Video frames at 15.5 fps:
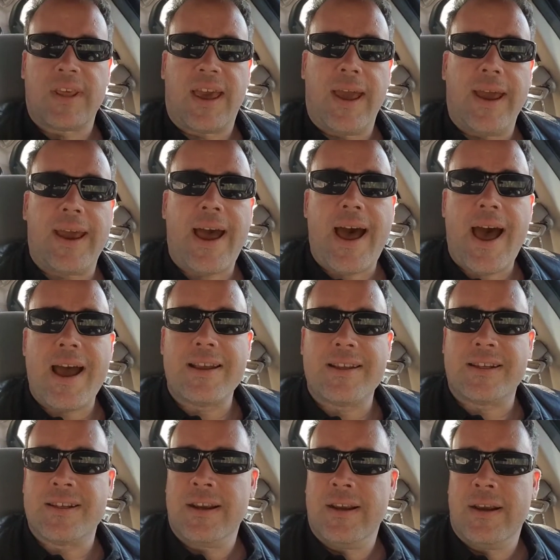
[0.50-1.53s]
Hey
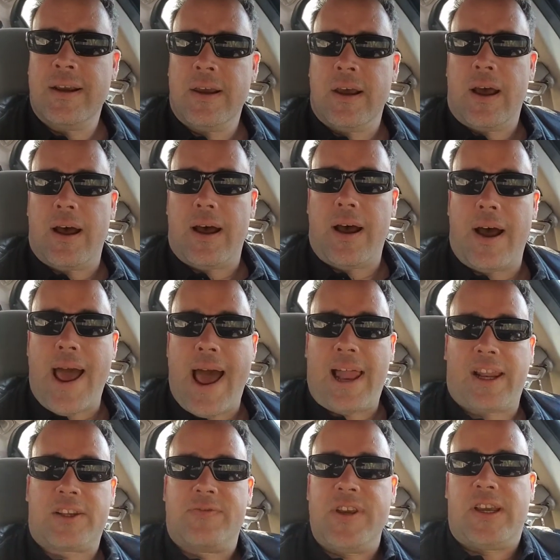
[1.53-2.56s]
guys,
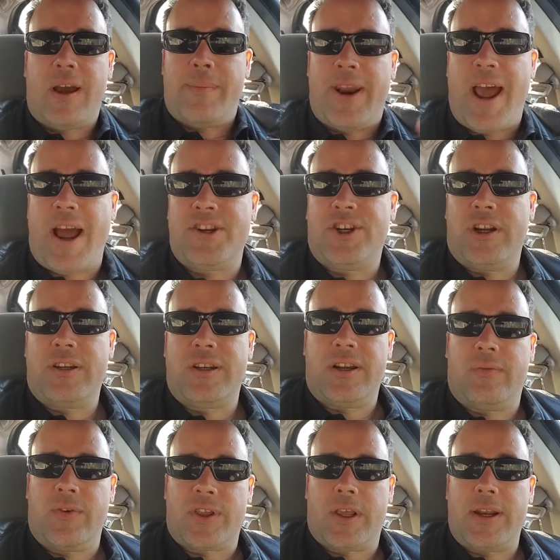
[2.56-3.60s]
Alex V coming at
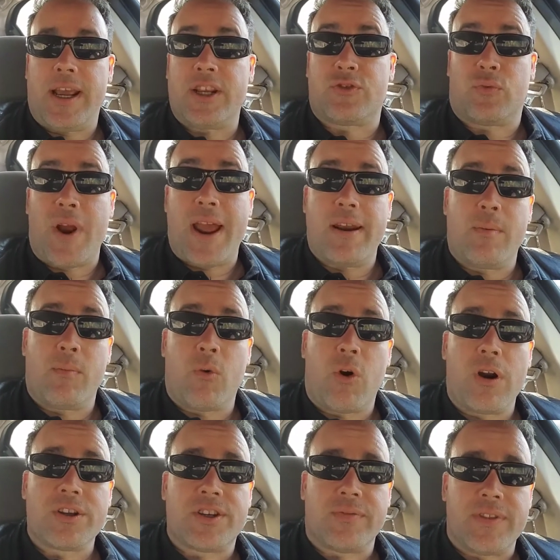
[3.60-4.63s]
you with today's random
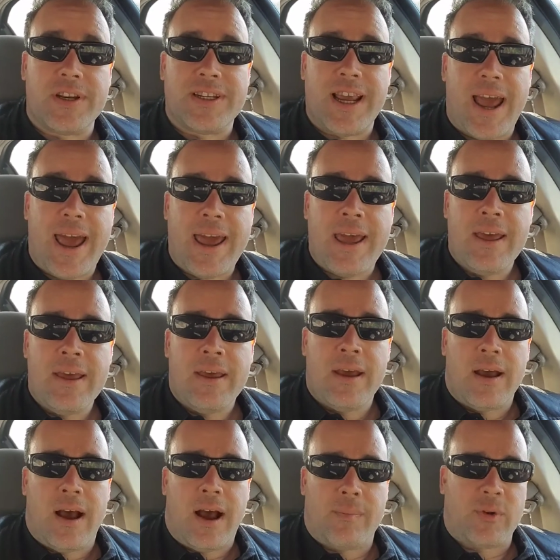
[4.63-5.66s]
words of the day.
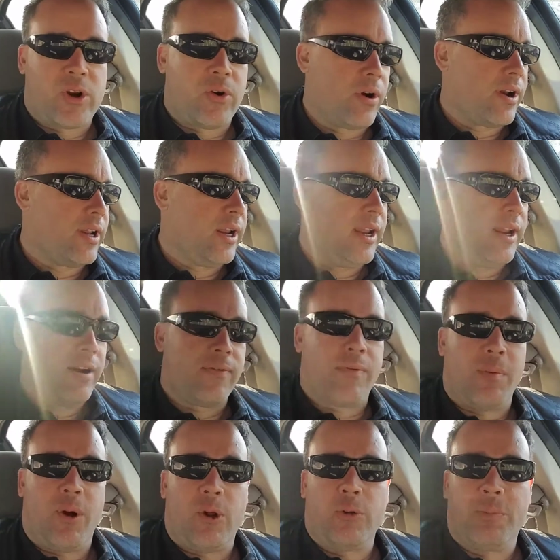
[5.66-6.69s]
I'm recording here
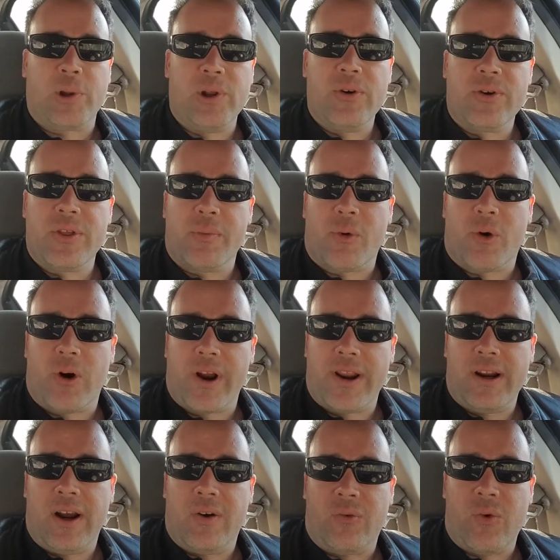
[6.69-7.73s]
from Old Blue in the
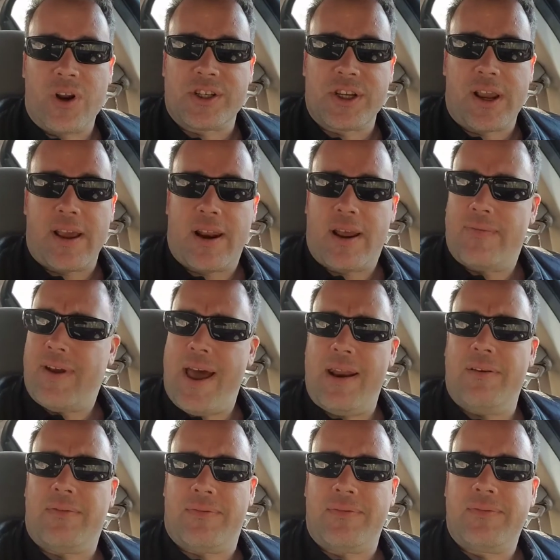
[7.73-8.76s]
morning. Once again, I've
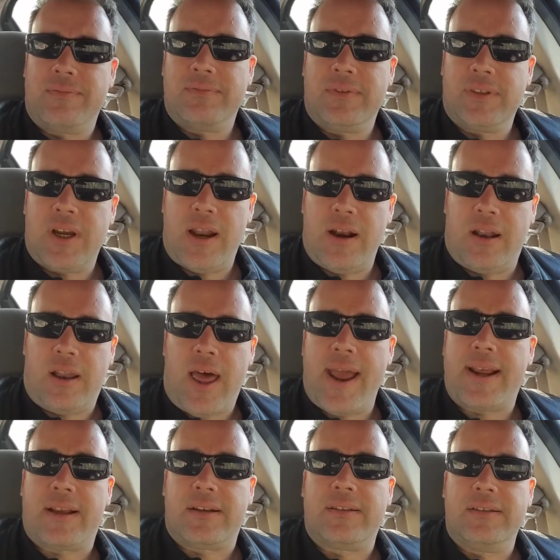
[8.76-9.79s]
kind of
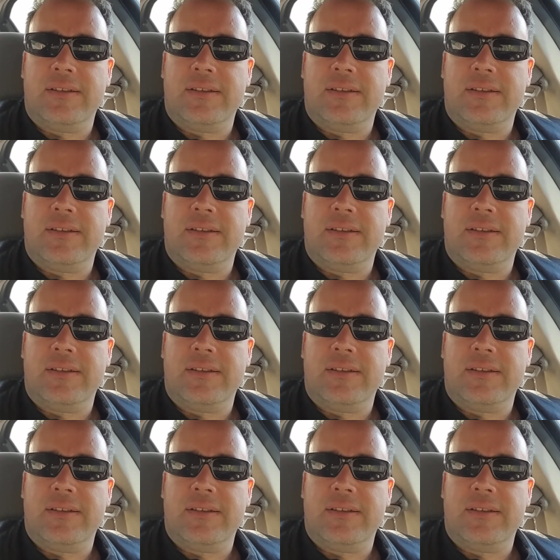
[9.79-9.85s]
like